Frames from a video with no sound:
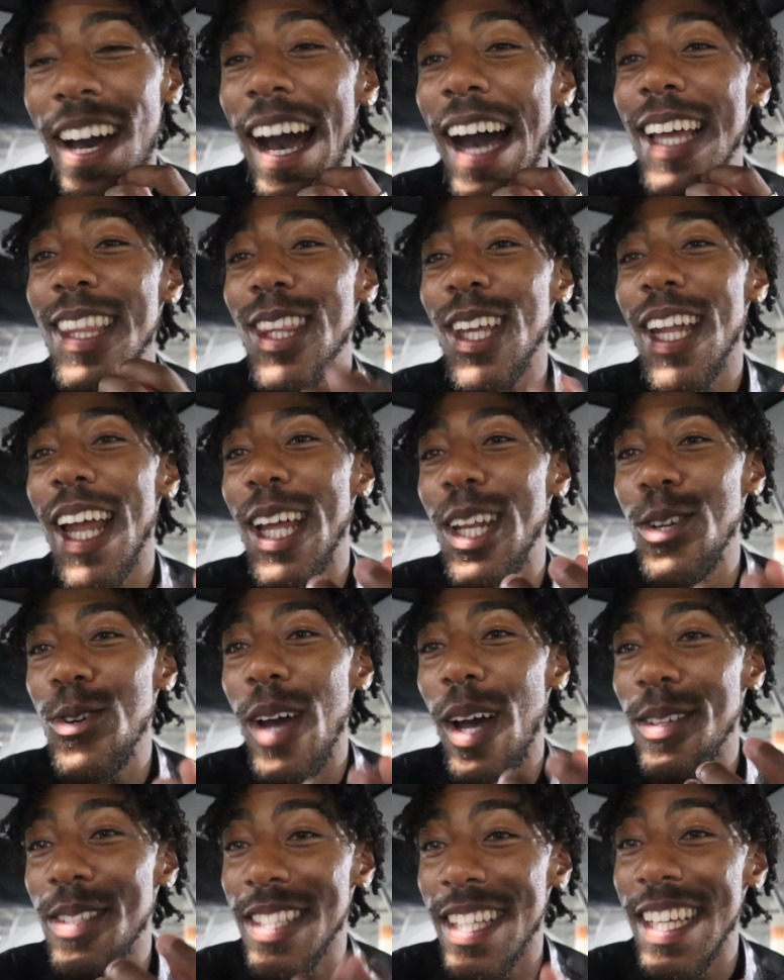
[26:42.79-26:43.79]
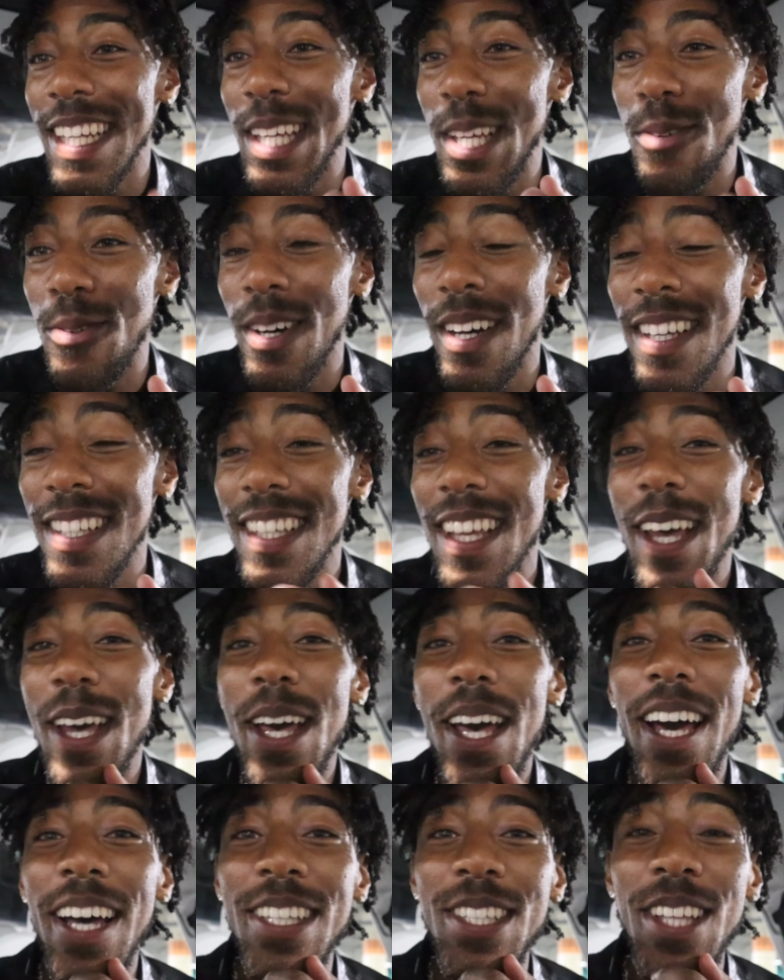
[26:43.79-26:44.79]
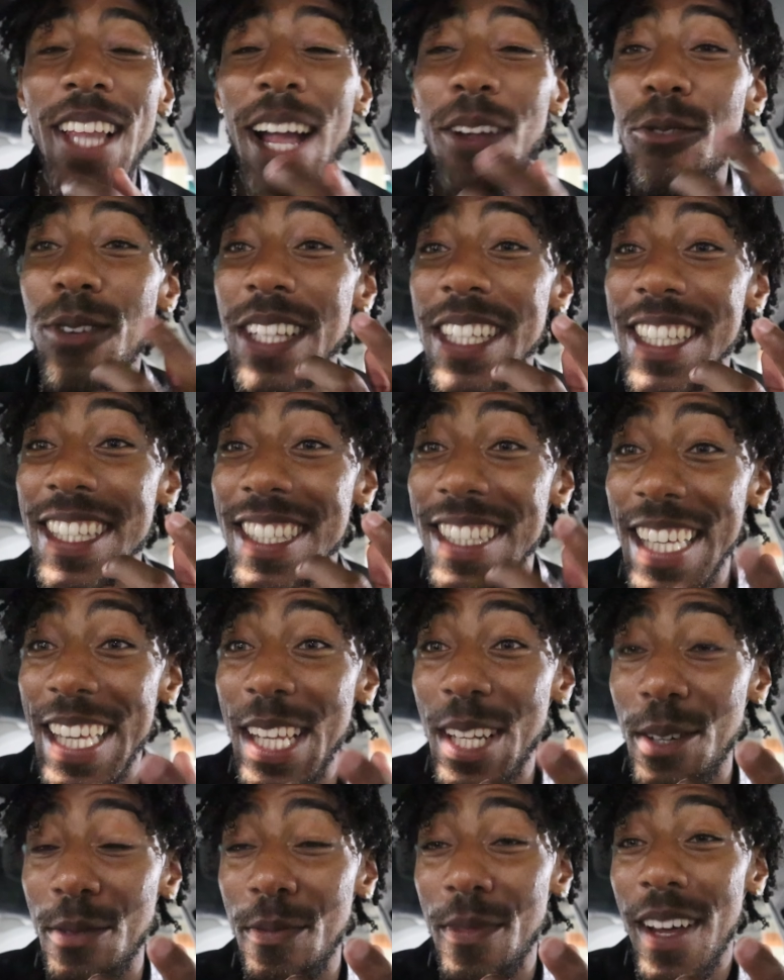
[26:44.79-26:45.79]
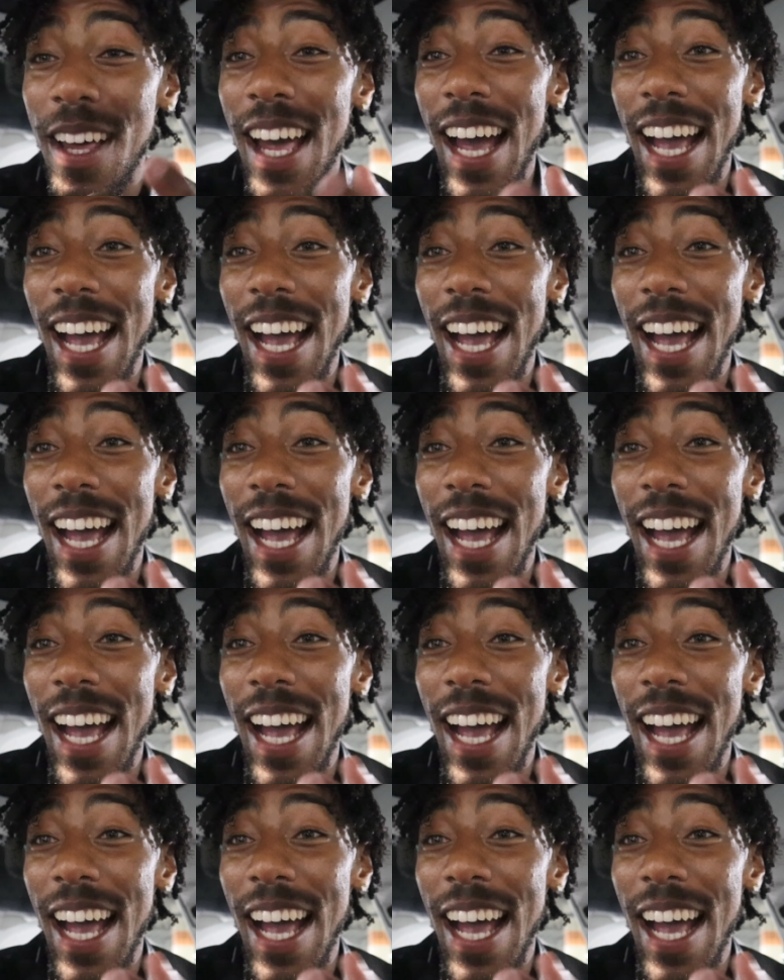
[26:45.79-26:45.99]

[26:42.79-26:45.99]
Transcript: I thought I knew how skinny he was until I really seen him.